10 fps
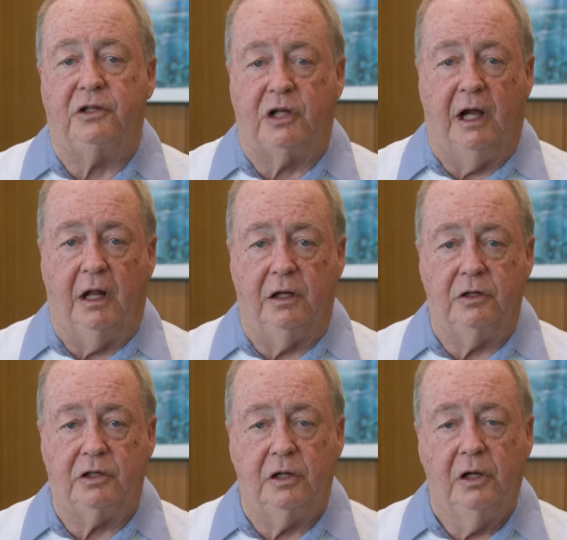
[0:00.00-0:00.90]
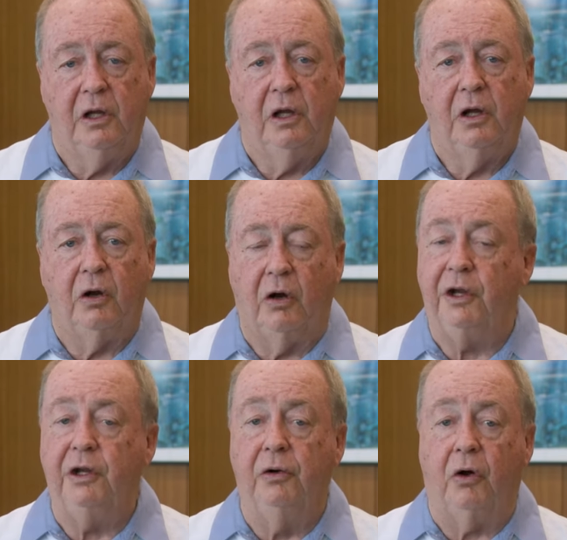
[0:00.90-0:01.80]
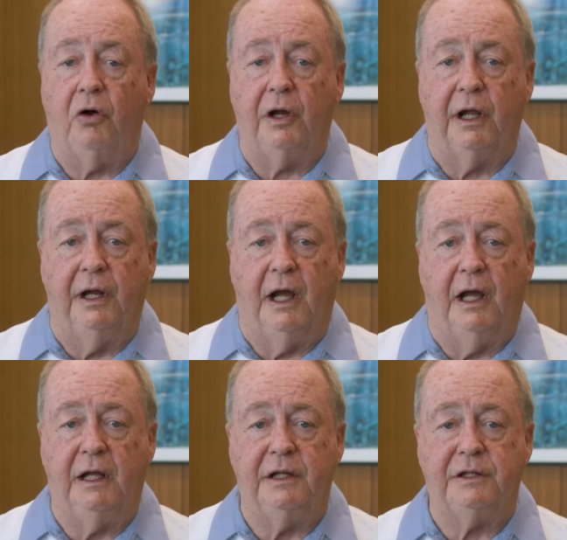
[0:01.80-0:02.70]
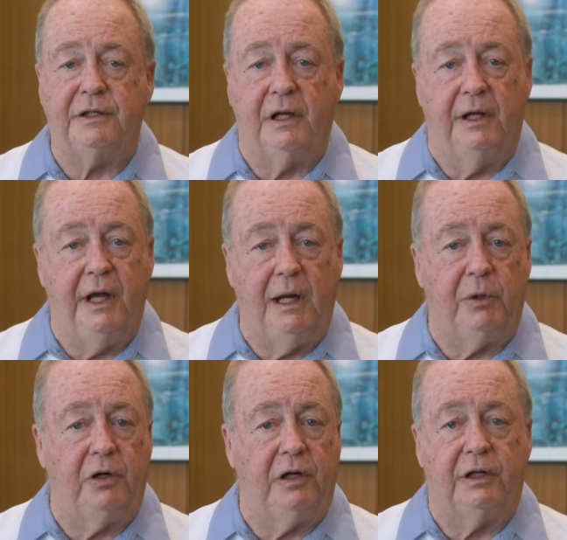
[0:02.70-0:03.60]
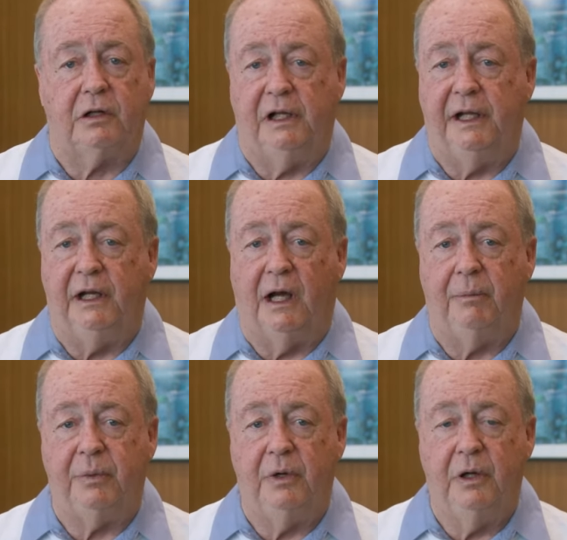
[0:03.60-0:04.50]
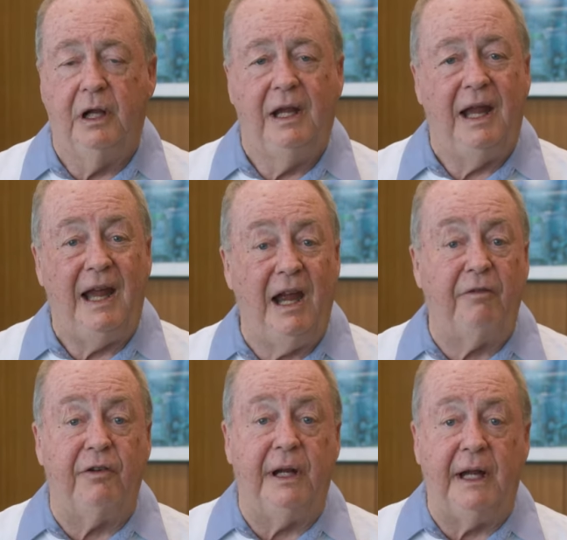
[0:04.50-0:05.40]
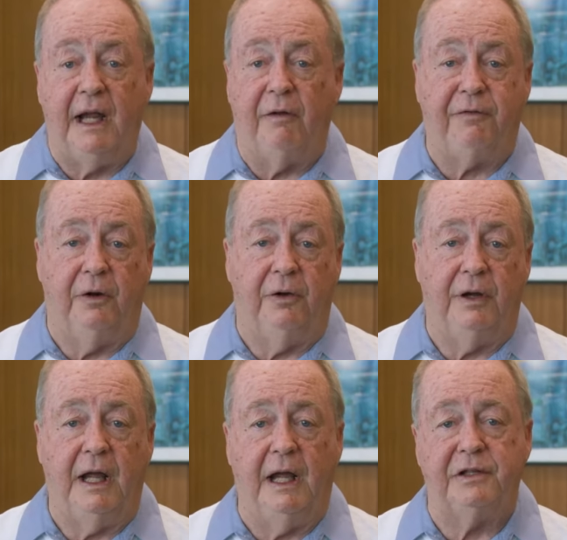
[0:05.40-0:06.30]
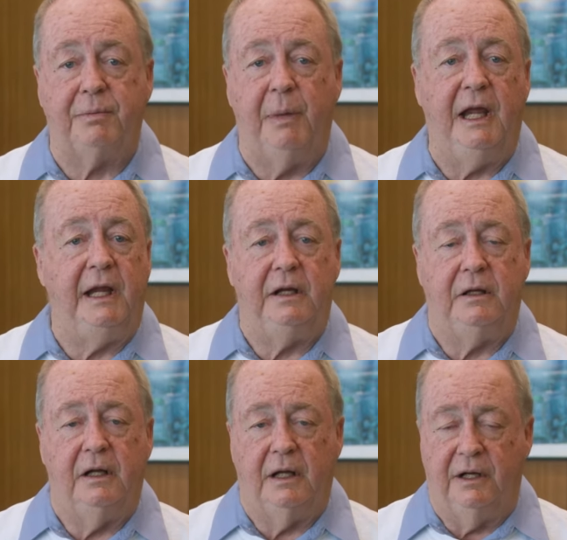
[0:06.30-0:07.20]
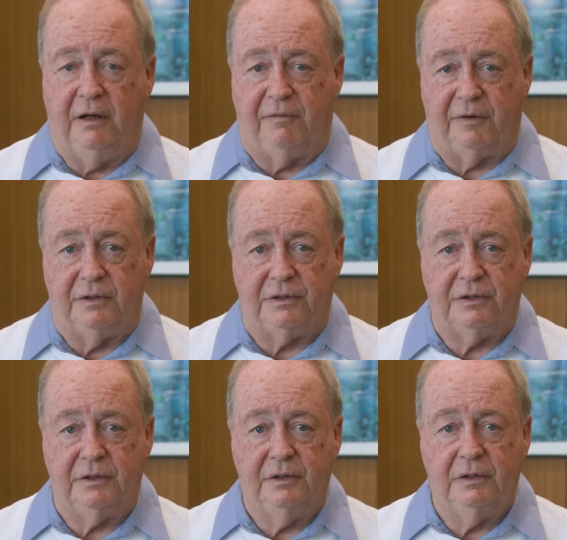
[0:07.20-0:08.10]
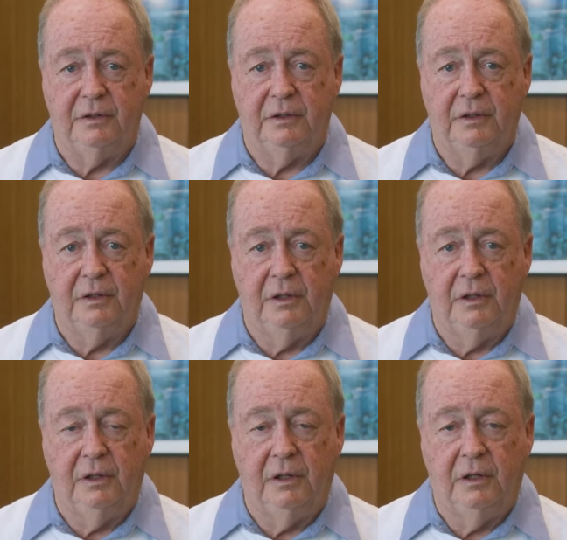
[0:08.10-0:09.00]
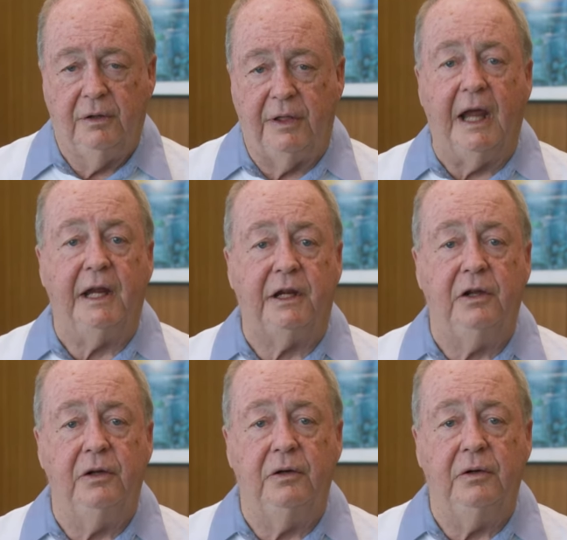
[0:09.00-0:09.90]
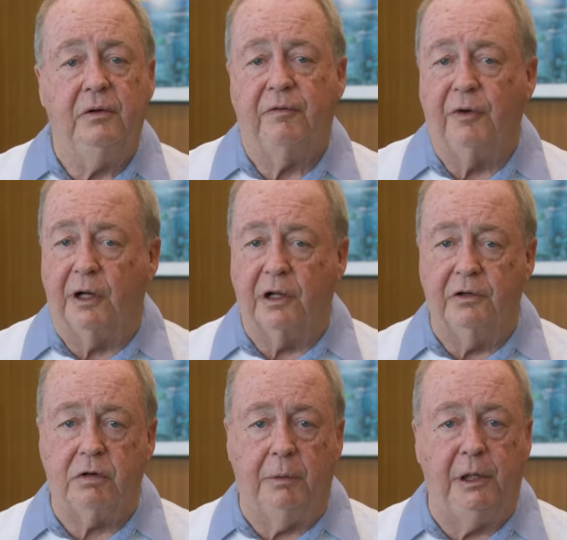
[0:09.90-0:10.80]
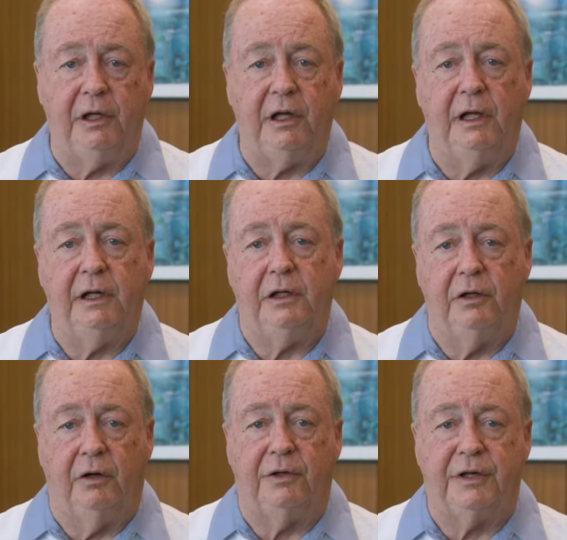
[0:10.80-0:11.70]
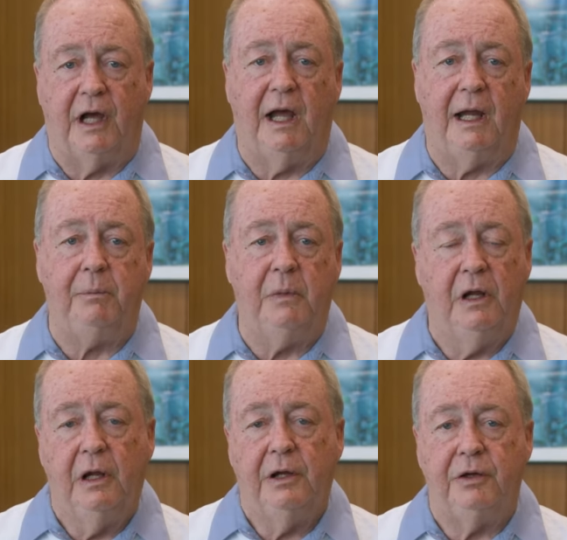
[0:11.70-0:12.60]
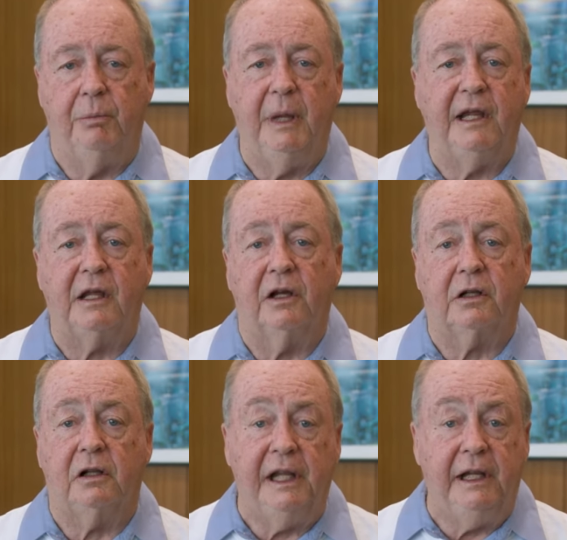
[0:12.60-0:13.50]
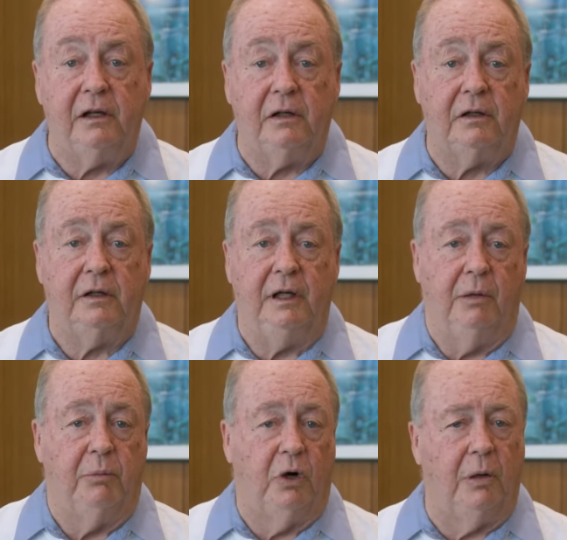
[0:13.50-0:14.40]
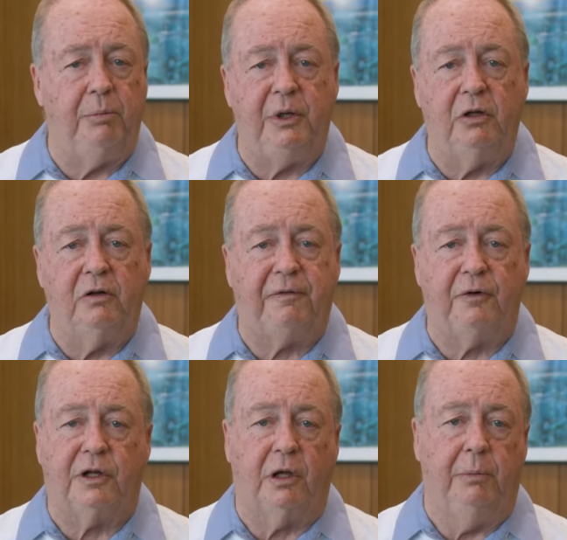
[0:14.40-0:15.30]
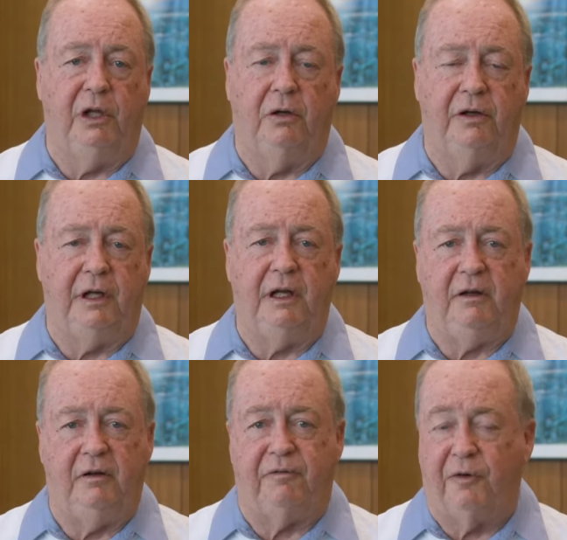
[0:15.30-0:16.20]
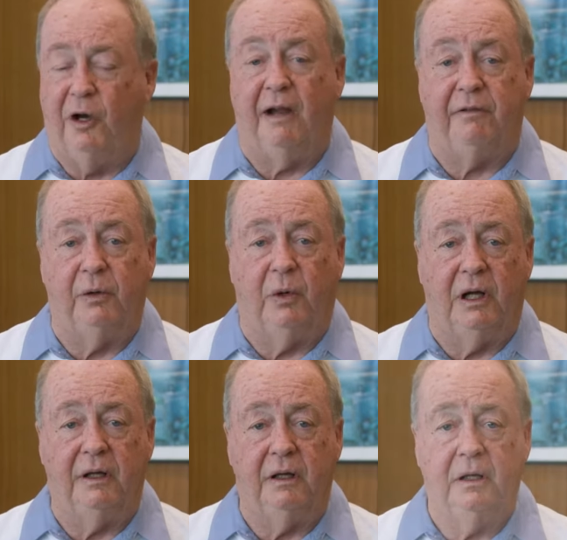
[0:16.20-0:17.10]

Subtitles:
challenge or you organized a neighborhood cleanup, every effort has made a difference. Thank you for contributing your time to make a cleaner and more beautiful community for everyone.